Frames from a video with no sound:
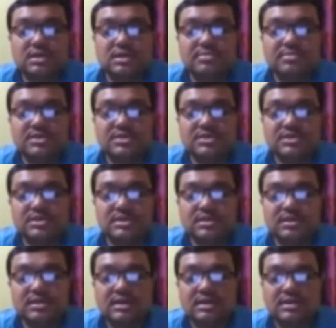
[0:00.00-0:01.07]

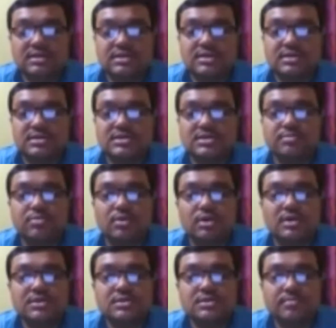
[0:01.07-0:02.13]
imagery and
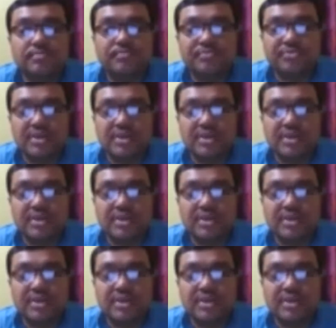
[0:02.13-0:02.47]
symbolism?